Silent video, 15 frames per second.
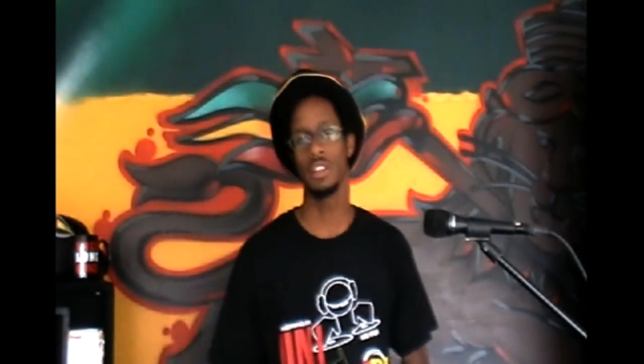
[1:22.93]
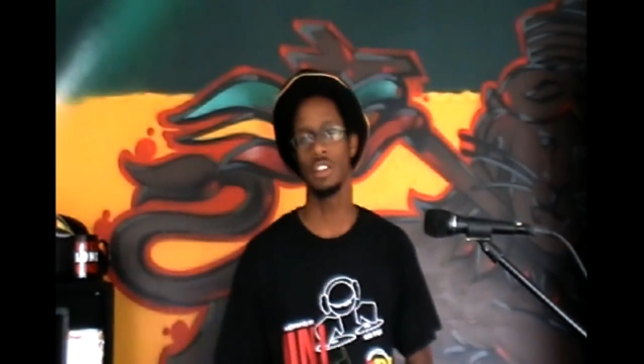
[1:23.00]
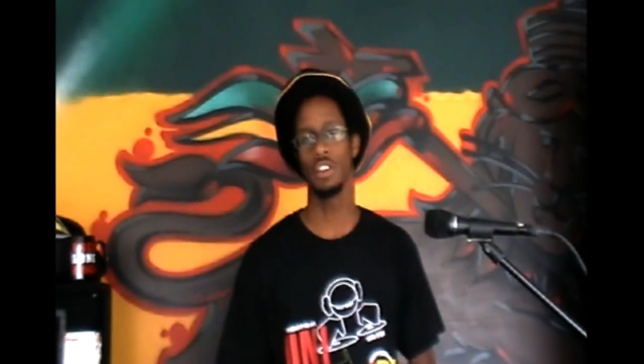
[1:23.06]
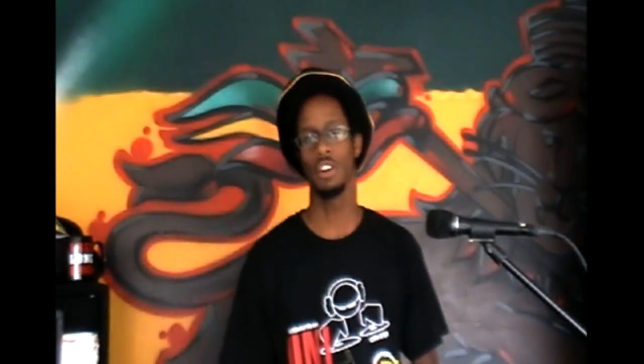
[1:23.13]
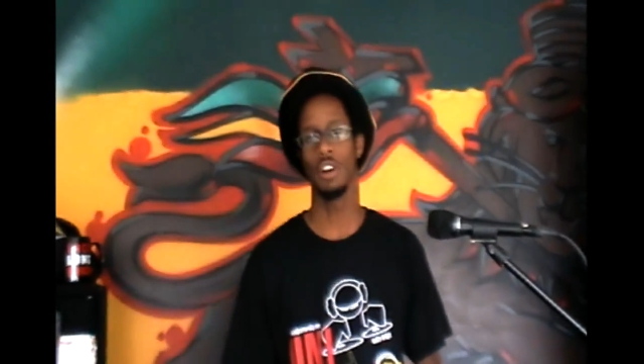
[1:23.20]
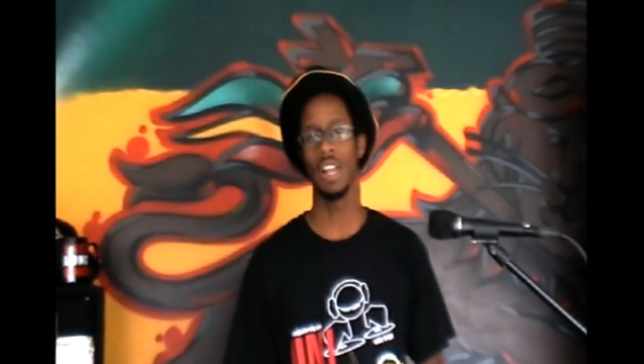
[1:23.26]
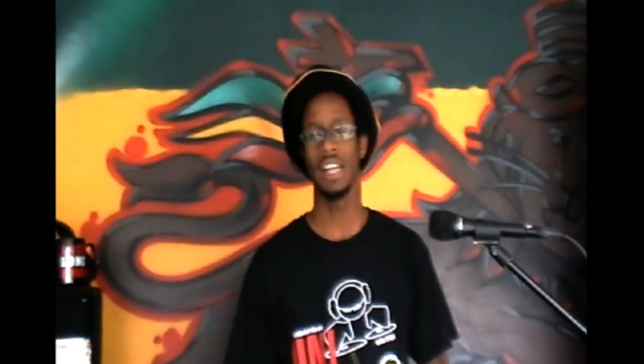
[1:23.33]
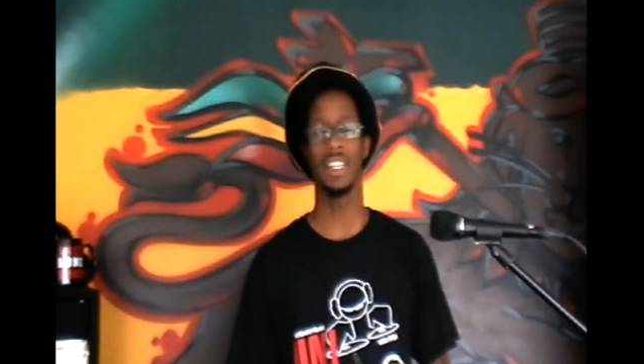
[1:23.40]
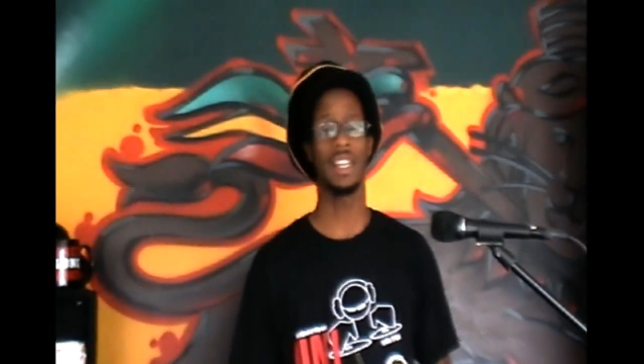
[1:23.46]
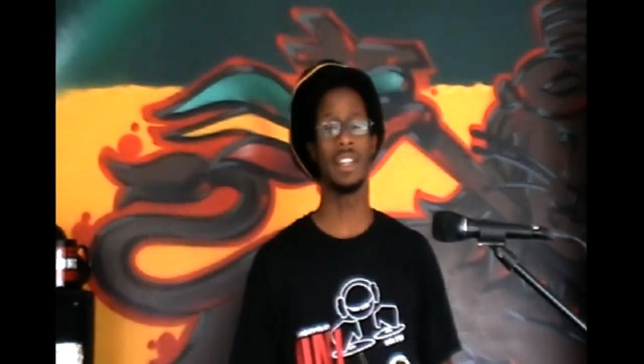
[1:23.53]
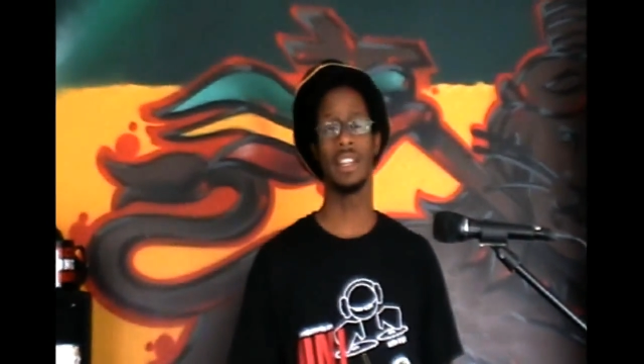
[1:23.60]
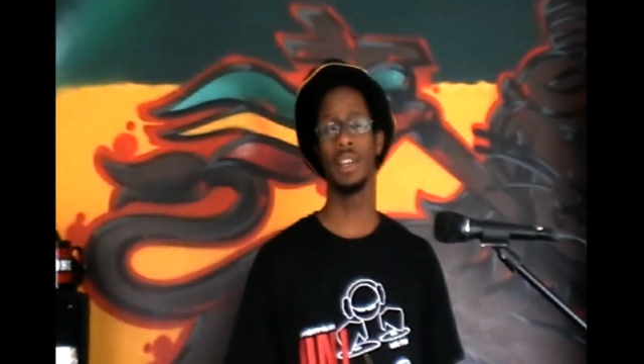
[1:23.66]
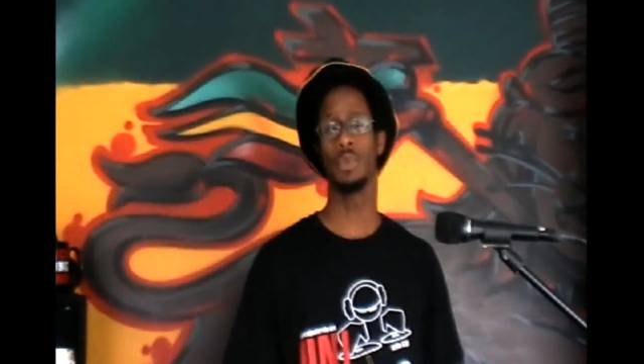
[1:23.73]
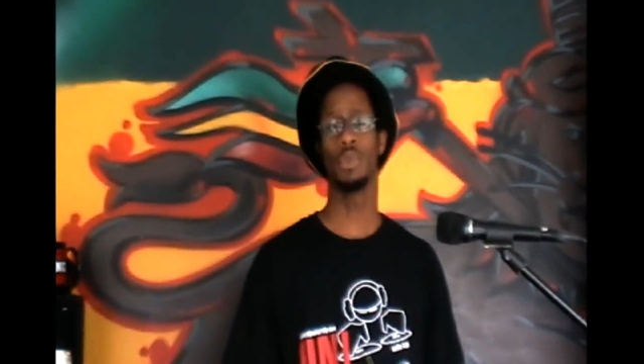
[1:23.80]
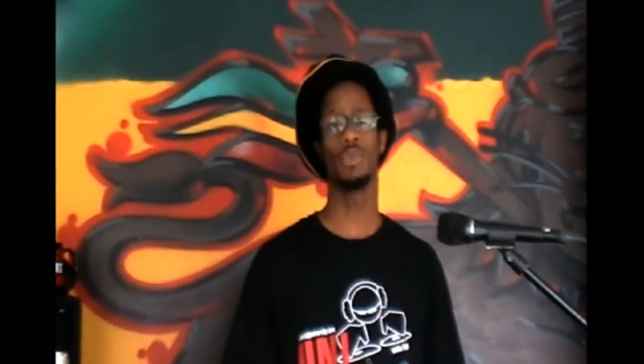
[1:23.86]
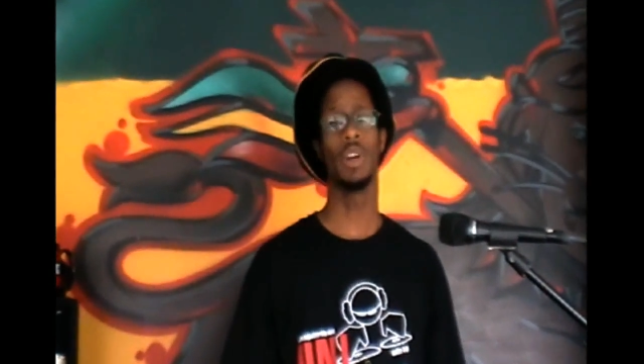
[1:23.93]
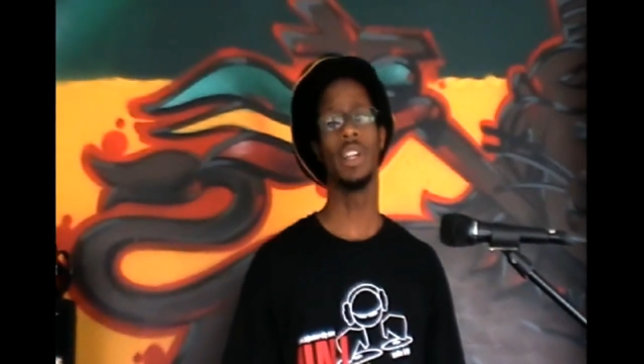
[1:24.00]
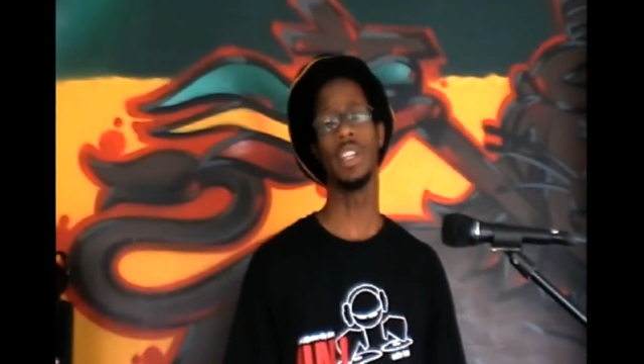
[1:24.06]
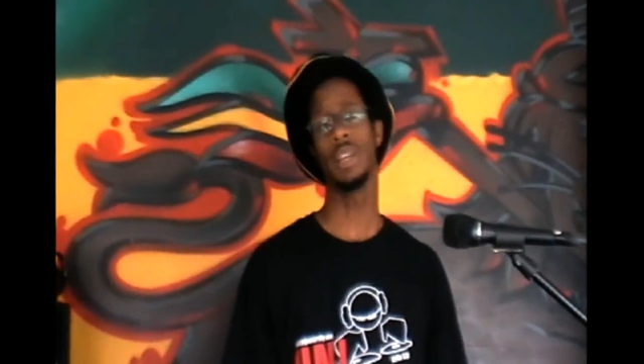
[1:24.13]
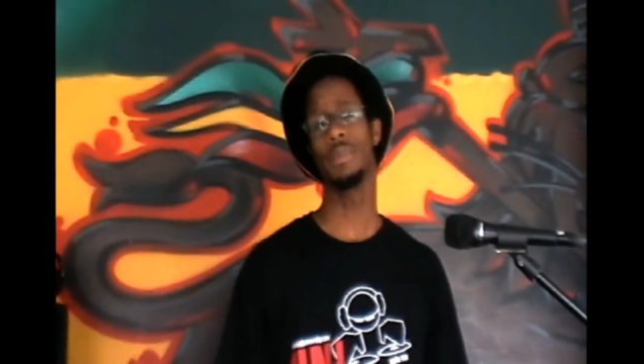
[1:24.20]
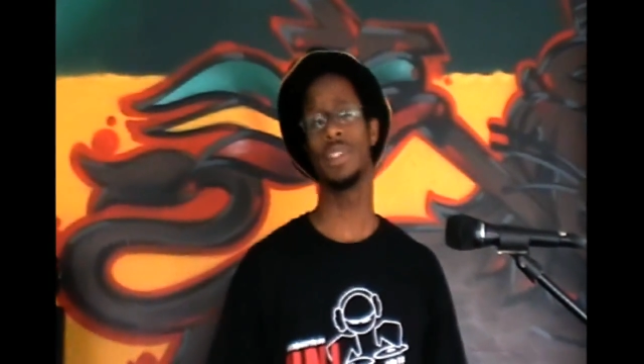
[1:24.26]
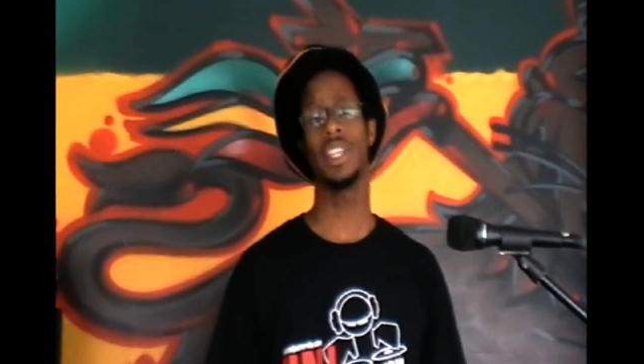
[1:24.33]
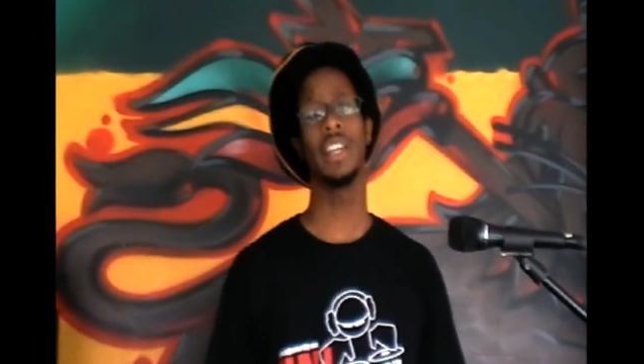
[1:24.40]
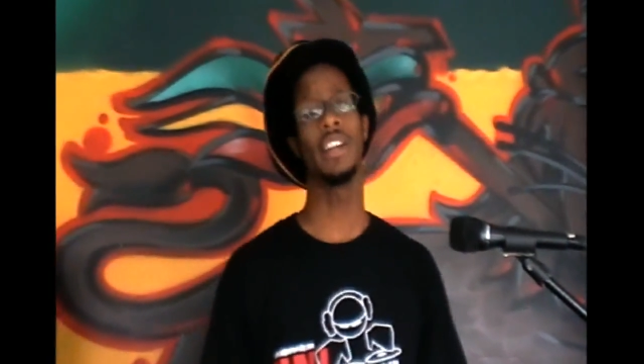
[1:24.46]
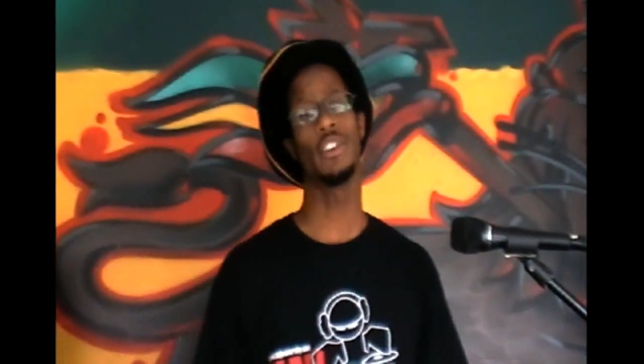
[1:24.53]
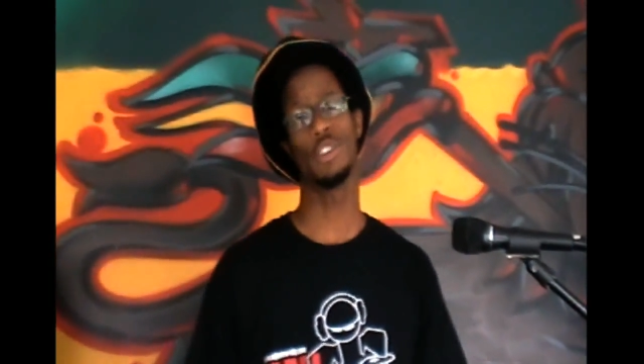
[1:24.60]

you know, like they did with Run DMC and